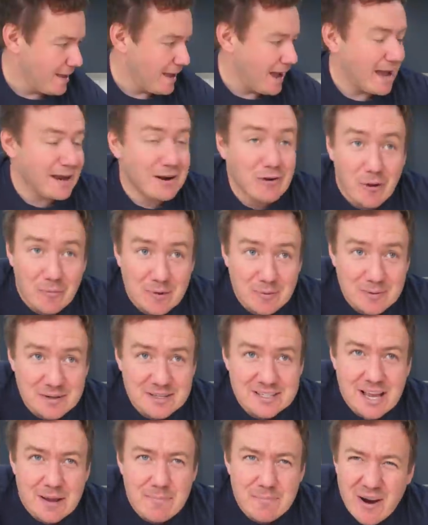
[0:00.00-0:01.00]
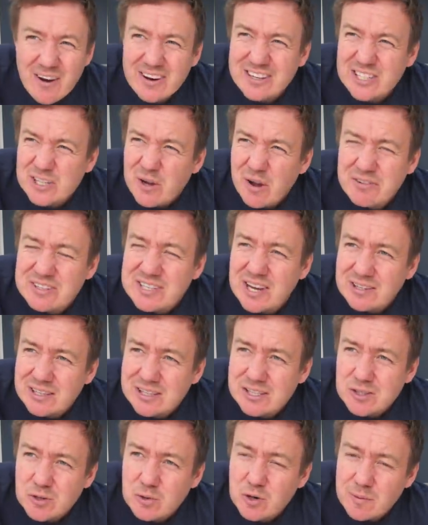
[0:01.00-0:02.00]
And a lot of people have been saying, Barry, did you ever tell
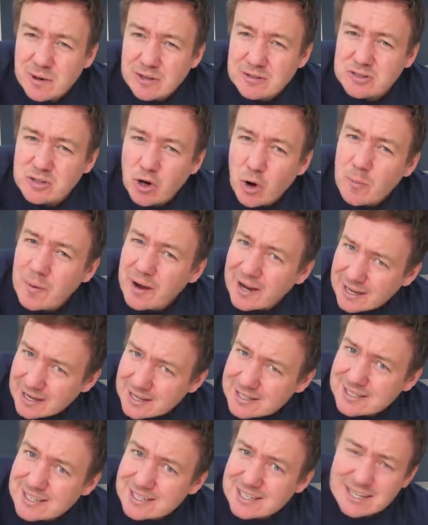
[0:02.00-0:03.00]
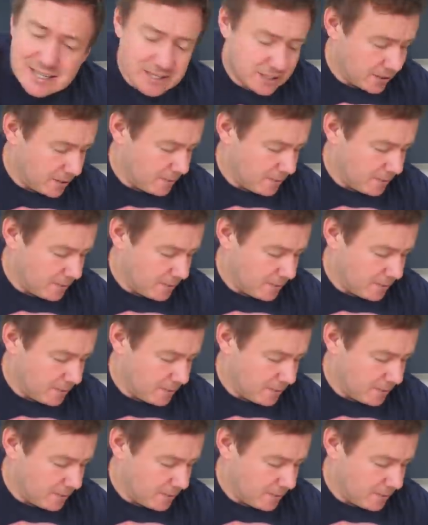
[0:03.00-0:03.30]
that story about Salt Bae? Yes, I did.